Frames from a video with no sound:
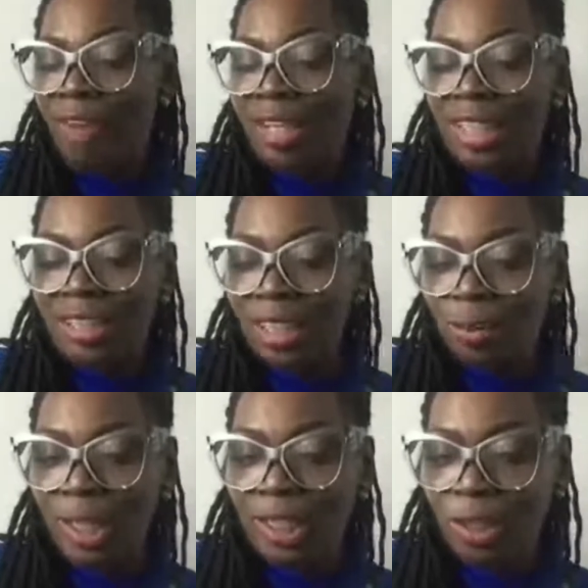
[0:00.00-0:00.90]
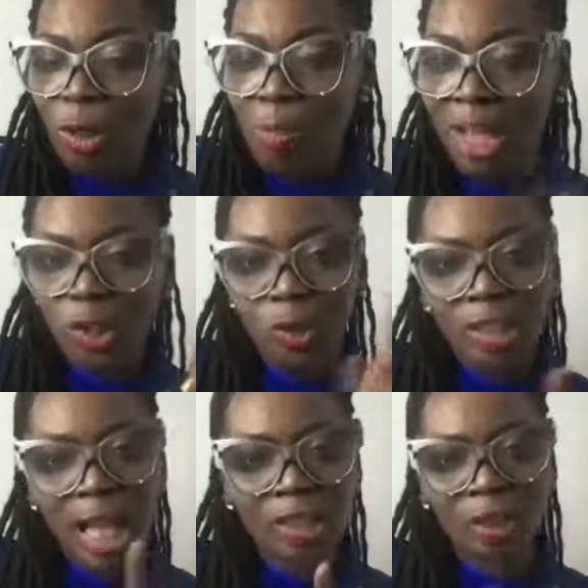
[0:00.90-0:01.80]
I need to speak to you, make sure
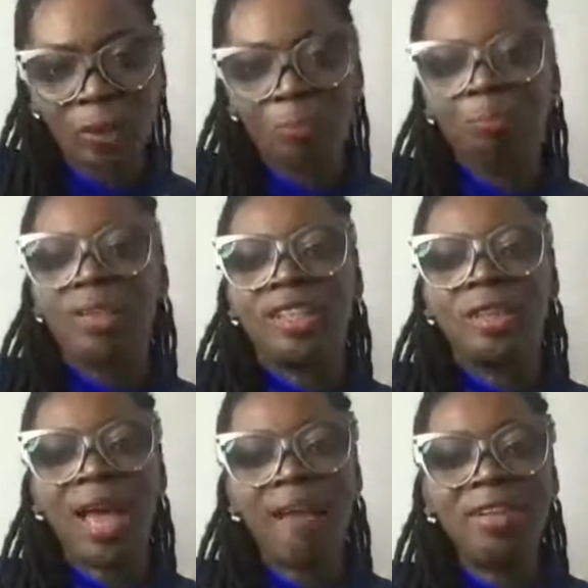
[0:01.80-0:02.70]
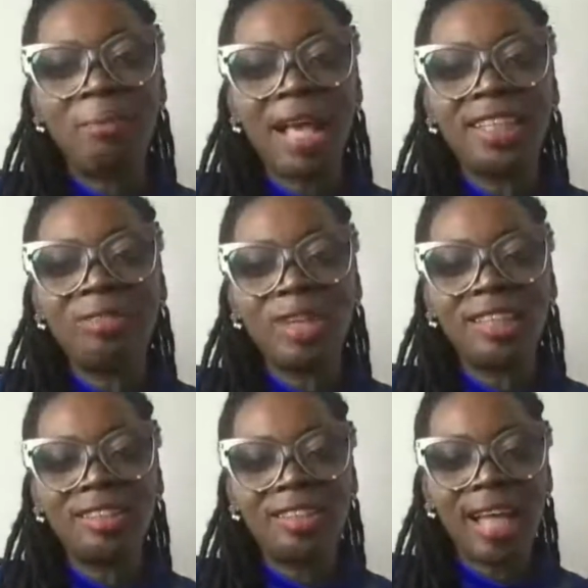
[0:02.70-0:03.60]
that I do. So have an amazing
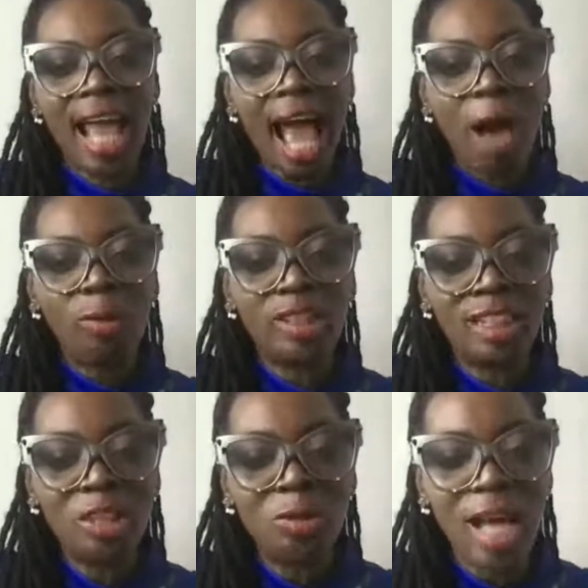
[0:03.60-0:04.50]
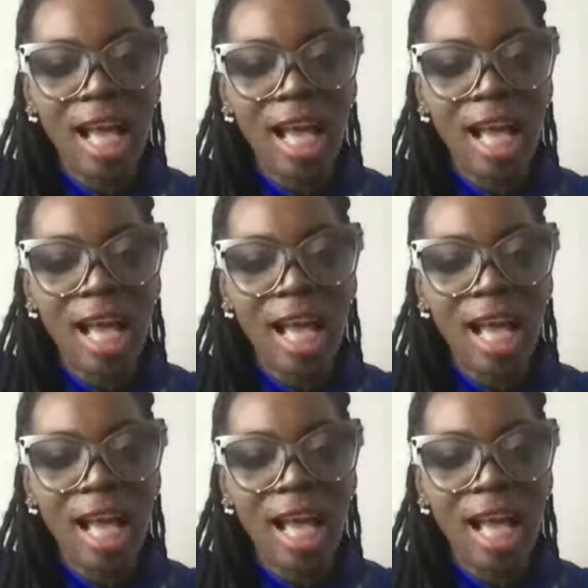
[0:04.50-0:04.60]
rest of your night. I will see you